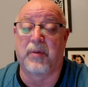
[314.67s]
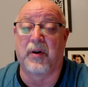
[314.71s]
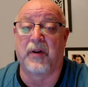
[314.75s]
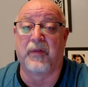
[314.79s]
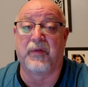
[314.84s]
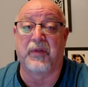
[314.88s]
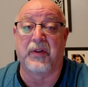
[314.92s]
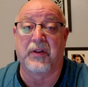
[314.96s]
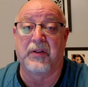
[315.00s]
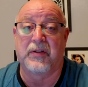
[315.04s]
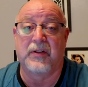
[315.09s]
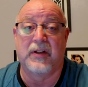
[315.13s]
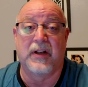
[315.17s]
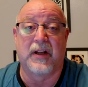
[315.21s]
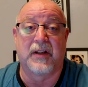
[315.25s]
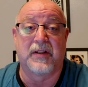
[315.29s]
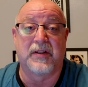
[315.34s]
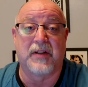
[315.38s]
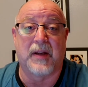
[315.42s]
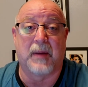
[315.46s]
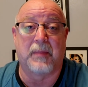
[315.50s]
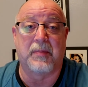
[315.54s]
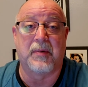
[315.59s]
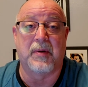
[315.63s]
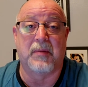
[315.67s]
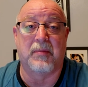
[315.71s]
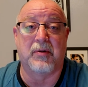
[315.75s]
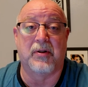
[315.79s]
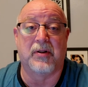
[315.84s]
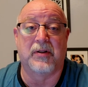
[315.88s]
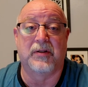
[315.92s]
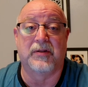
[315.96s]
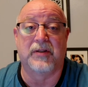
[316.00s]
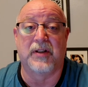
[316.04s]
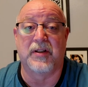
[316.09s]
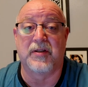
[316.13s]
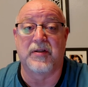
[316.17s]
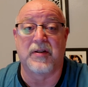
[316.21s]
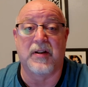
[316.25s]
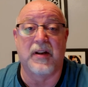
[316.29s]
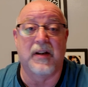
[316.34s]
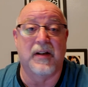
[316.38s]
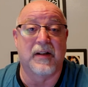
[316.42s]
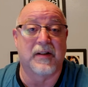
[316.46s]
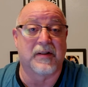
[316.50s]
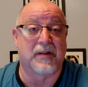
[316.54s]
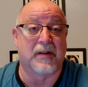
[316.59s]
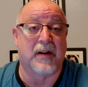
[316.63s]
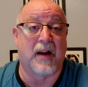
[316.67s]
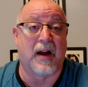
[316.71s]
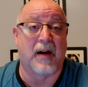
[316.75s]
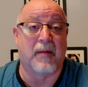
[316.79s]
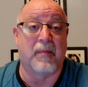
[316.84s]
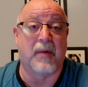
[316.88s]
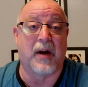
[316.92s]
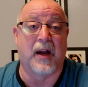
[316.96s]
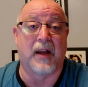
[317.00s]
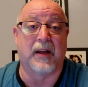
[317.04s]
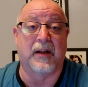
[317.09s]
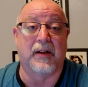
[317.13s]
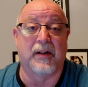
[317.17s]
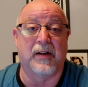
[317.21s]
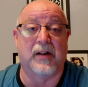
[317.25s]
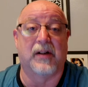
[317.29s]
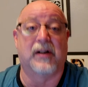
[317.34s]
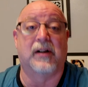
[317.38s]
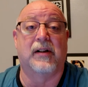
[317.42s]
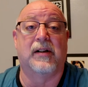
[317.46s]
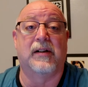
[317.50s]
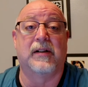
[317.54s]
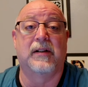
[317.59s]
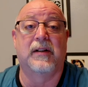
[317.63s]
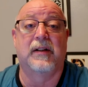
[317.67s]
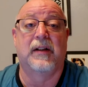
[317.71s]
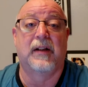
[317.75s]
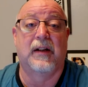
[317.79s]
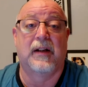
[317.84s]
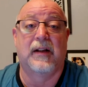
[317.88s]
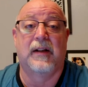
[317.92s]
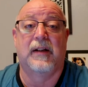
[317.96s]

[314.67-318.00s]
Perfectly acceptable. Disney does not mind at all.